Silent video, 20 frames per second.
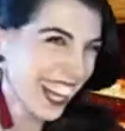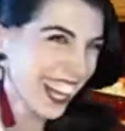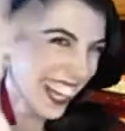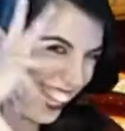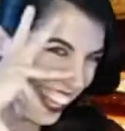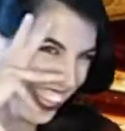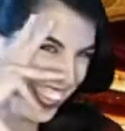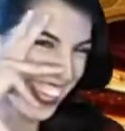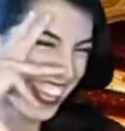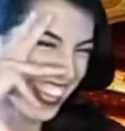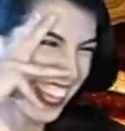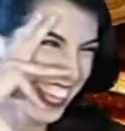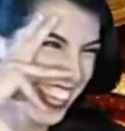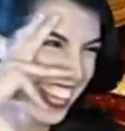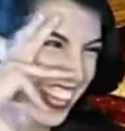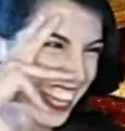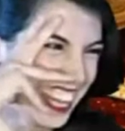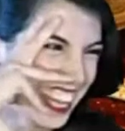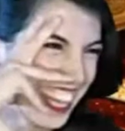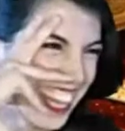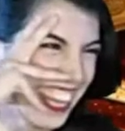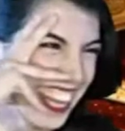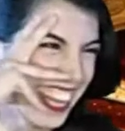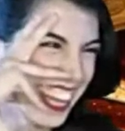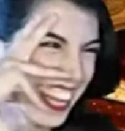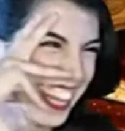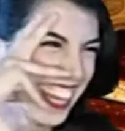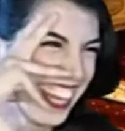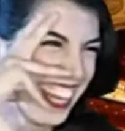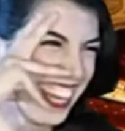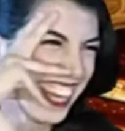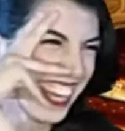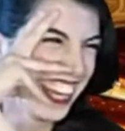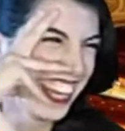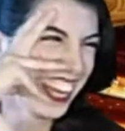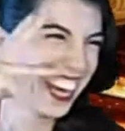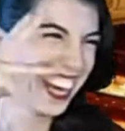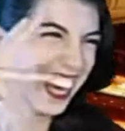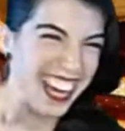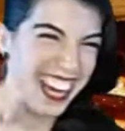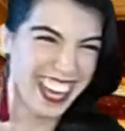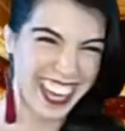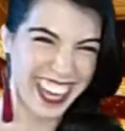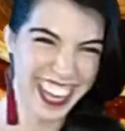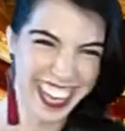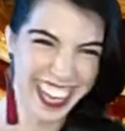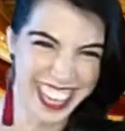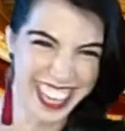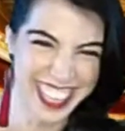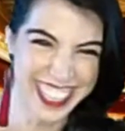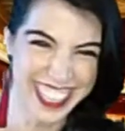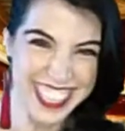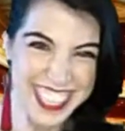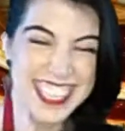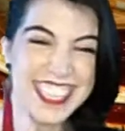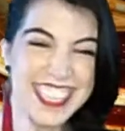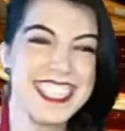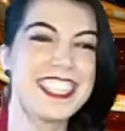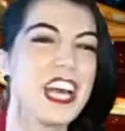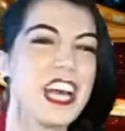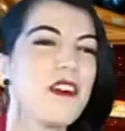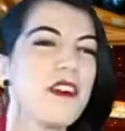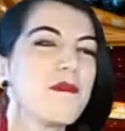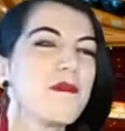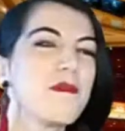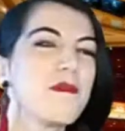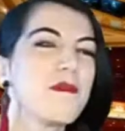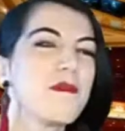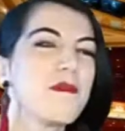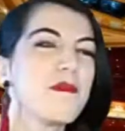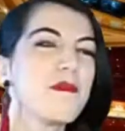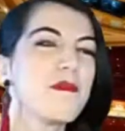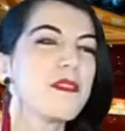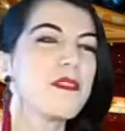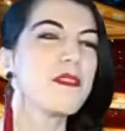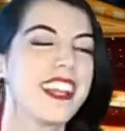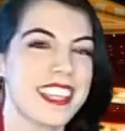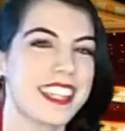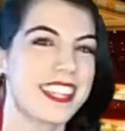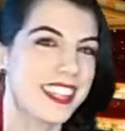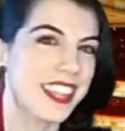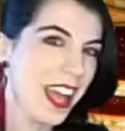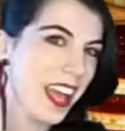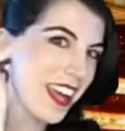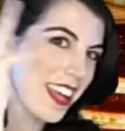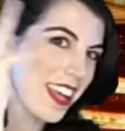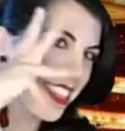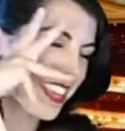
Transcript: oh, I love that. So